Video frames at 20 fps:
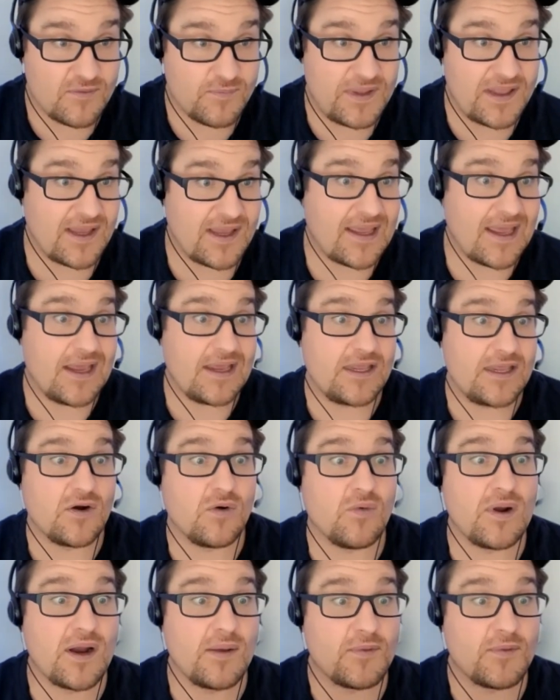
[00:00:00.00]
Be like, "Hey, you know
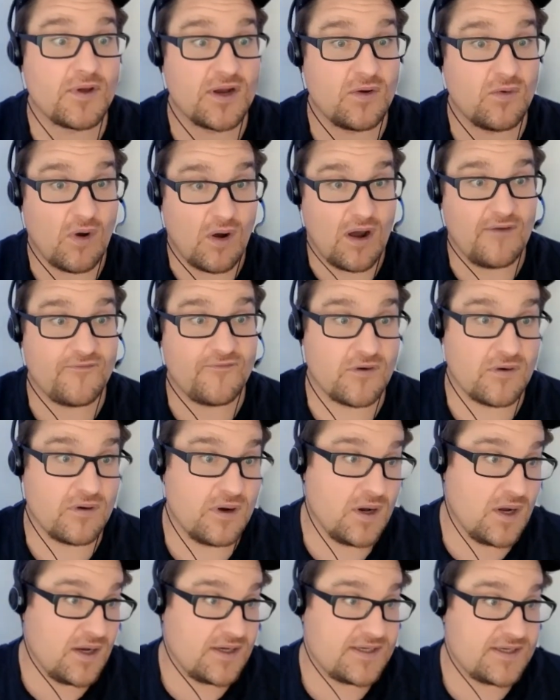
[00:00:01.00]
what? I'm going to offer
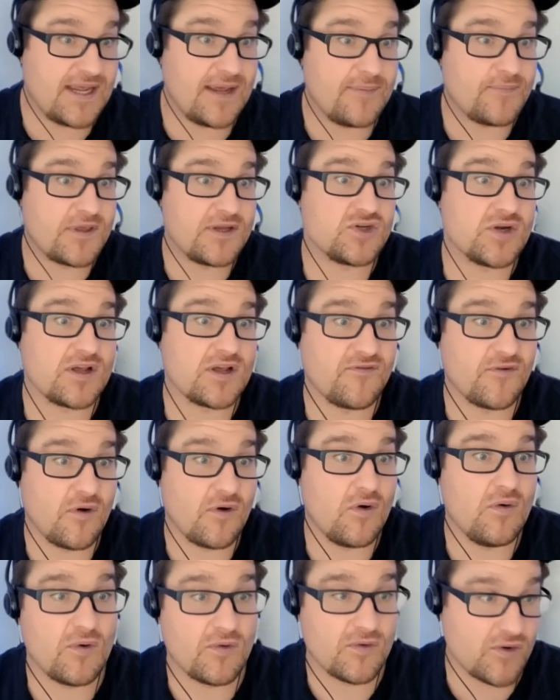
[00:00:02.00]
tips and tricks for
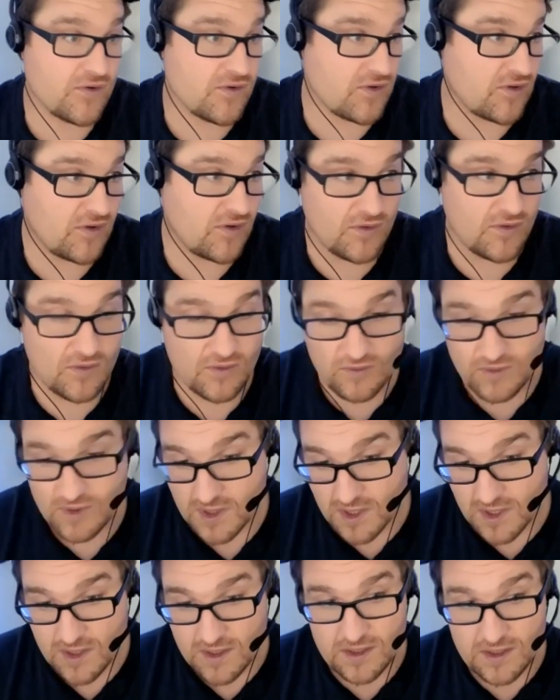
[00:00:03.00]
homeowners to,
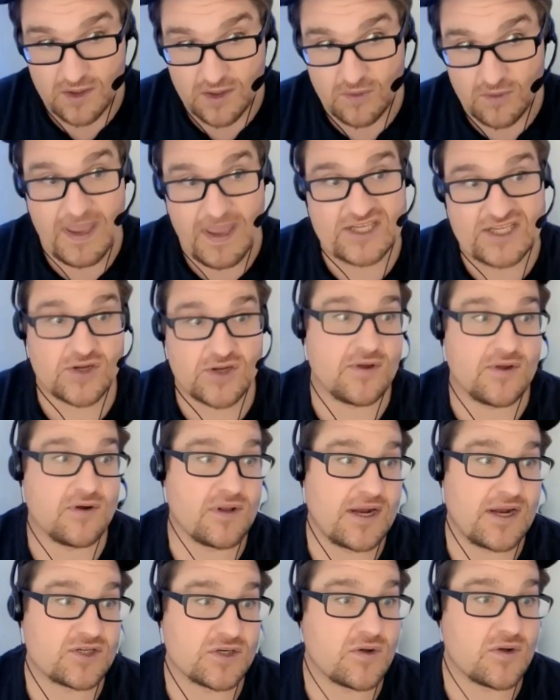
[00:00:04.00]
make sure their
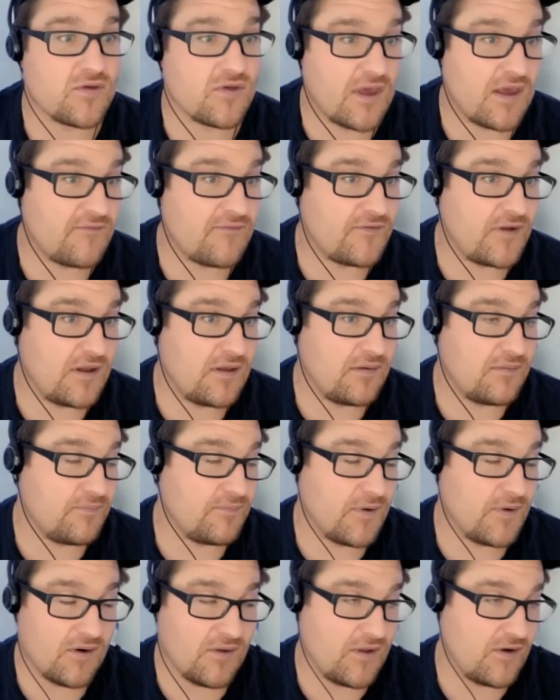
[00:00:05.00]
electrical safety
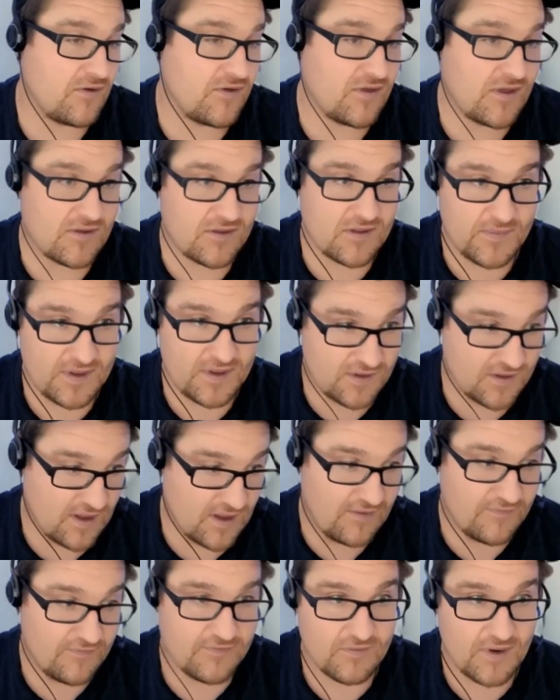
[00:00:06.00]
or their system is
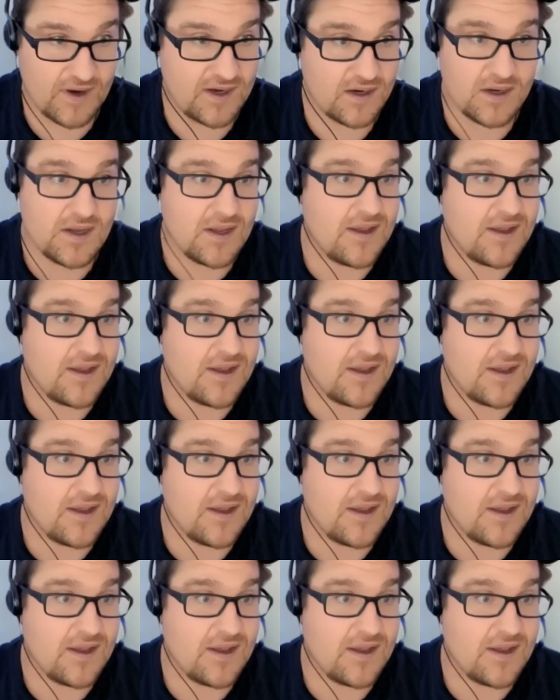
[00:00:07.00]
safe, right?